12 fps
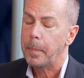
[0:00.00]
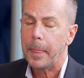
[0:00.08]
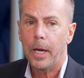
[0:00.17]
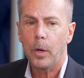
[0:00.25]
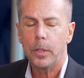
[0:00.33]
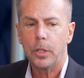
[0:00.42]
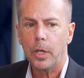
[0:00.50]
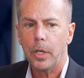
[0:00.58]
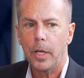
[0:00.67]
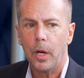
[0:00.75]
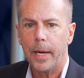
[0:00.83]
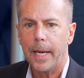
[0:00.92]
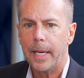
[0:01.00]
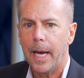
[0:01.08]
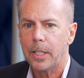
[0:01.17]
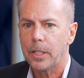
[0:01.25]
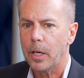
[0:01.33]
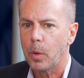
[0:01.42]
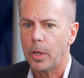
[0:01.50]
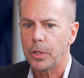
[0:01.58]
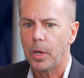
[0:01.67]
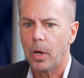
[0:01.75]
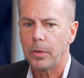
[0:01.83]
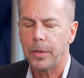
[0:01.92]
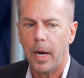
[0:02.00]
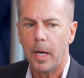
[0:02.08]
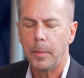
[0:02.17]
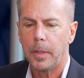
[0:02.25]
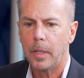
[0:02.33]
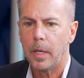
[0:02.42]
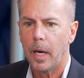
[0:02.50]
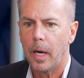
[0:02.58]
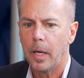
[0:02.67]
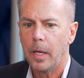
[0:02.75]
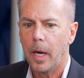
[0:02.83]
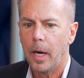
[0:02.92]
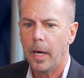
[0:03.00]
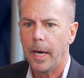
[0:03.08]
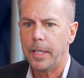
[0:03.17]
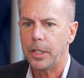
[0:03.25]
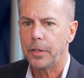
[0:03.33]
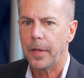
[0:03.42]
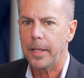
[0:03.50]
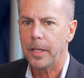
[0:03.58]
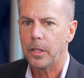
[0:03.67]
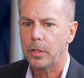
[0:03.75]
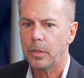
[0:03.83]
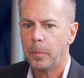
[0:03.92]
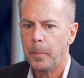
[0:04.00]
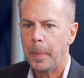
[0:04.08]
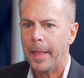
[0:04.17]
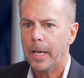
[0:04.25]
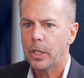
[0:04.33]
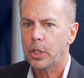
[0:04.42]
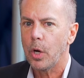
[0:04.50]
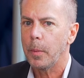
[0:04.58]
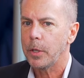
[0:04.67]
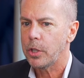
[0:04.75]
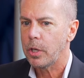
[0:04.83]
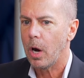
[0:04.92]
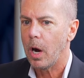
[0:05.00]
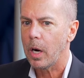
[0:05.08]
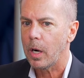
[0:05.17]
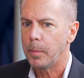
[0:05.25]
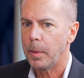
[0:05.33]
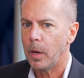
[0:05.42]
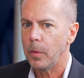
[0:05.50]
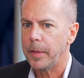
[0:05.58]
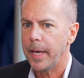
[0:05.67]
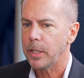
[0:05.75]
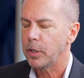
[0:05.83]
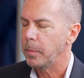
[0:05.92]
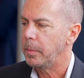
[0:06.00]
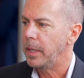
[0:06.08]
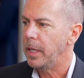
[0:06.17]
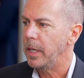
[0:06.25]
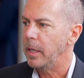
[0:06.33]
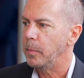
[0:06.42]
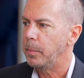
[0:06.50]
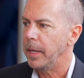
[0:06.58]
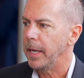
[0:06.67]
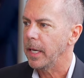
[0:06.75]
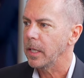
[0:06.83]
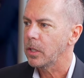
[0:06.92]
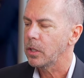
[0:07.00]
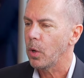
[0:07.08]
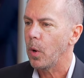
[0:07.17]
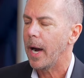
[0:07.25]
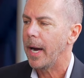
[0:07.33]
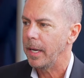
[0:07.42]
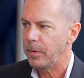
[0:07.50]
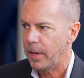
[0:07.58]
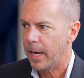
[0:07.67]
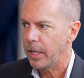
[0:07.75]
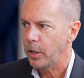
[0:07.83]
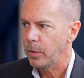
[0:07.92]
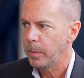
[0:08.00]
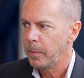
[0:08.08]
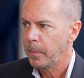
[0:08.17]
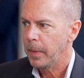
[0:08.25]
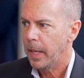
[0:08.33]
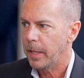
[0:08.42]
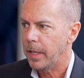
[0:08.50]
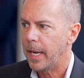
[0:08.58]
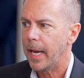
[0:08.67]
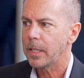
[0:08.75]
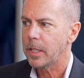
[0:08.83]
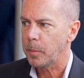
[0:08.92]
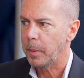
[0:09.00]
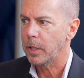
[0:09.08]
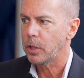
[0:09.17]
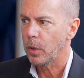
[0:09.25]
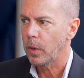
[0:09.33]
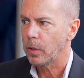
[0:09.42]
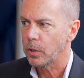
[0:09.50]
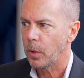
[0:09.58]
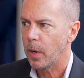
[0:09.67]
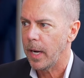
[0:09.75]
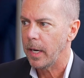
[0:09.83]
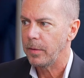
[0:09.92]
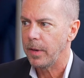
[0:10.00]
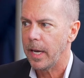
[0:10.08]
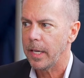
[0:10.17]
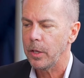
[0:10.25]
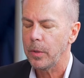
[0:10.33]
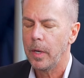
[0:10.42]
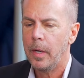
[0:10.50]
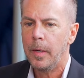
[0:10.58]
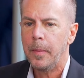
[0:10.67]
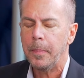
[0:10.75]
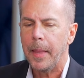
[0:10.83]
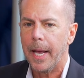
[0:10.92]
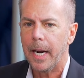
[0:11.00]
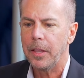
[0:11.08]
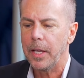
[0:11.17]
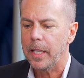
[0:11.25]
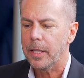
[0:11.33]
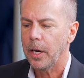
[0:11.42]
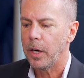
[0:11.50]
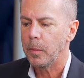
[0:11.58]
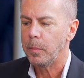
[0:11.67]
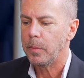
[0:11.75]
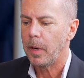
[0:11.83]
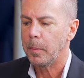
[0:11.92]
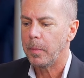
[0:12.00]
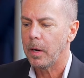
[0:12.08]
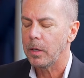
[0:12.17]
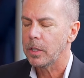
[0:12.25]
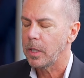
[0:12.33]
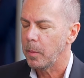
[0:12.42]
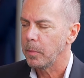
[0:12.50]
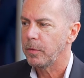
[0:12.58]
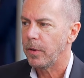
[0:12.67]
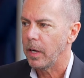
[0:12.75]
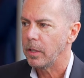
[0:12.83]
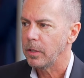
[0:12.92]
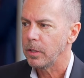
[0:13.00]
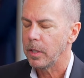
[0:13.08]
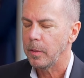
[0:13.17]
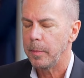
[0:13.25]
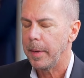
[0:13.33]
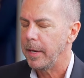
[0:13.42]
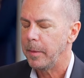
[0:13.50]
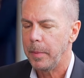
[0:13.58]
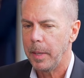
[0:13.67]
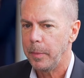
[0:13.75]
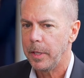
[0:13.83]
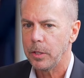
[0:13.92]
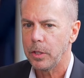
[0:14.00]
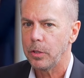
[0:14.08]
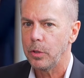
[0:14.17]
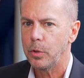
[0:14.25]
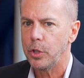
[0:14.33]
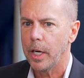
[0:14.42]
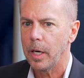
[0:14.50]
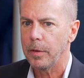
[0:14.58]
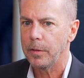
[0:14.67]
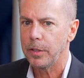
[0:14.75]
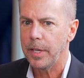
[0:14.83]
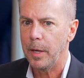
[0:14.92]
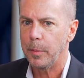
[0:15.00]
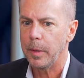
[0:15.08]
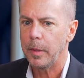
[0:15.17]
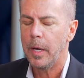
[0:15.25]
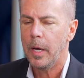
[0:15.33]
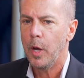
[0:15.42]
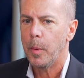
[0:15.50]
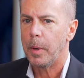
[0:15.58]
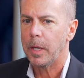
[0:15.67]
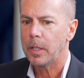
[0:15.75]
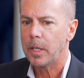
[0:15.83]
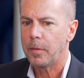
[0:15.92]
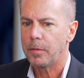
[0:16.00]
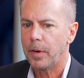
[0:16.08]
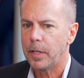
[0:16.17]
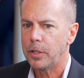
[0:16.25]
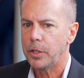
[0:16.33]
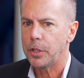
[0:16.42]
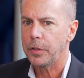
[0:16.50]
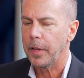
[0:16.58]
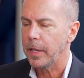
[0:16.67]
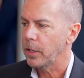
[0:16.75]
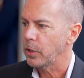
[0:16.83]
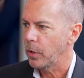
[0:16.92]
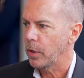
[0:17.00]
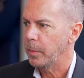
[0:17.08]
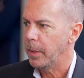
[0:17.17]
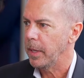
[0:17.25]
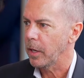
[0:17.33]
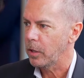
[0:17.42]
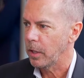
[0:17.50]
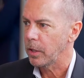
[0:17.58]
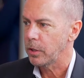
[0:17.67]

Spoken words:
It's a good. I get asked that question all the time, and I just think there's so much talk about the S&P being so highly valued and the Nasdaq being so highly valued. And I think they're among some funds, and maybe this is too general of a statement, but some funds just think there's going to be a